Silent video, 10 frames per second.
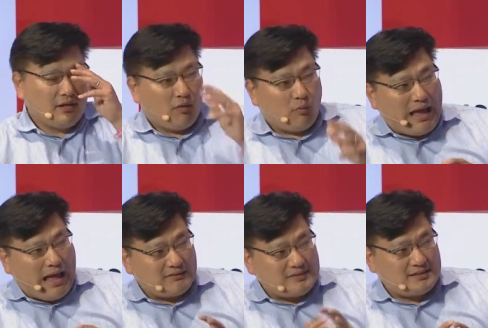We
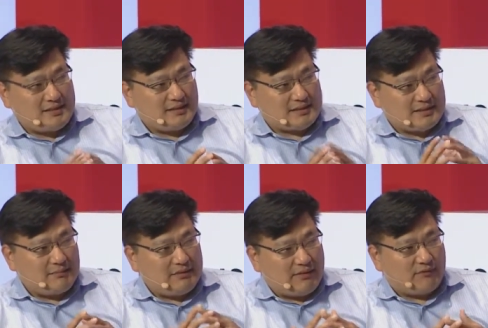haven't seen the same
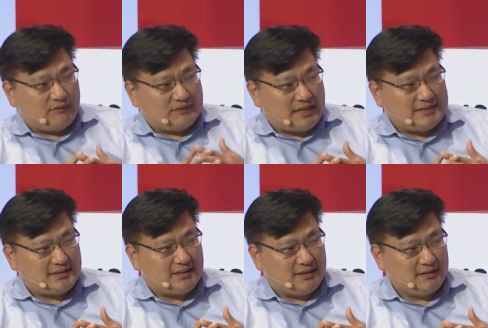level of
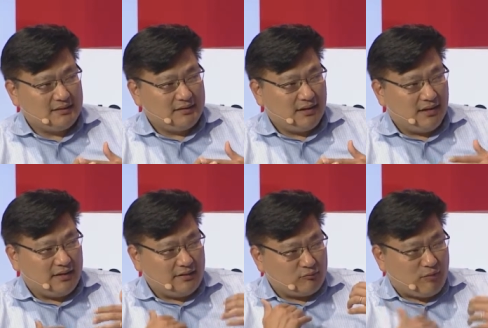intensity uh,
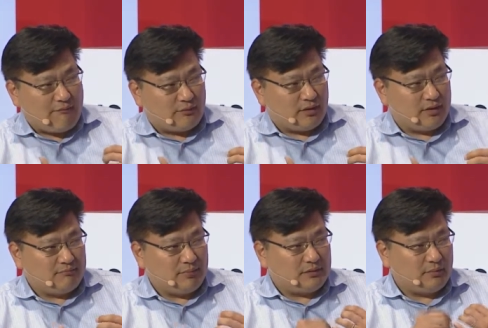in rivalry
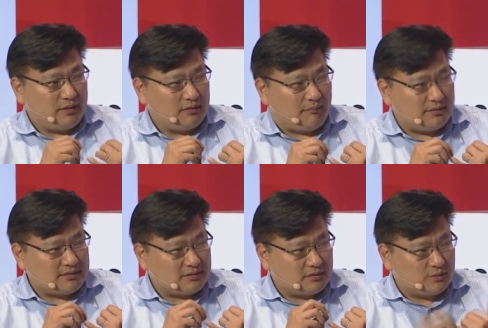between
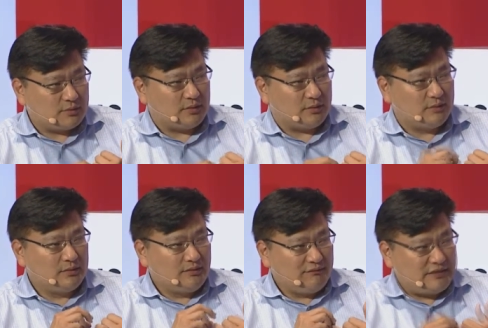amongst Google,
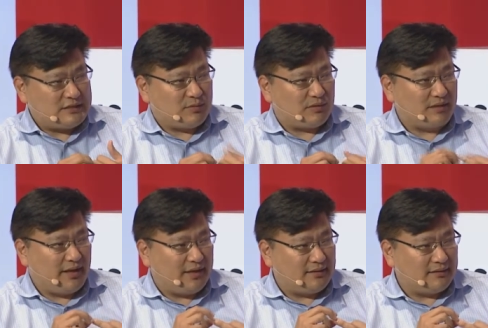Facebook,
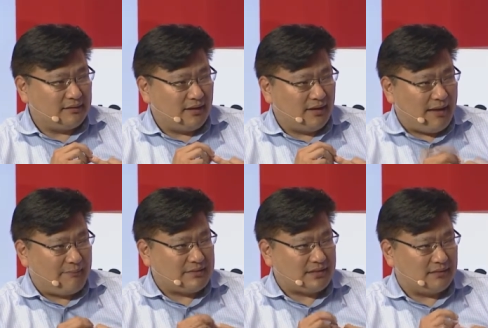and uh,
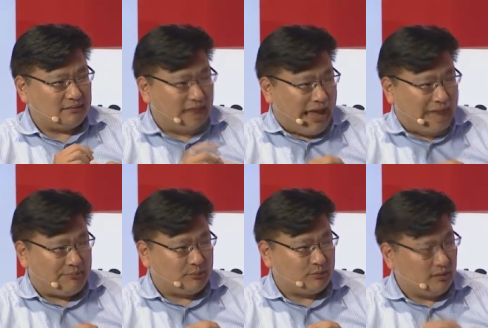Amazon and
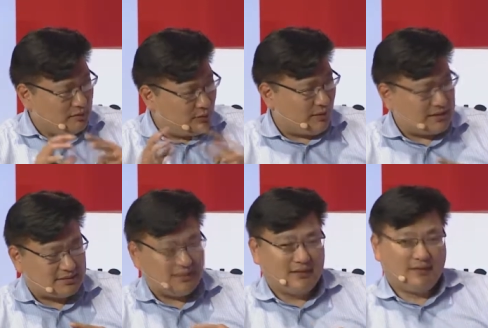Apple in the U.S.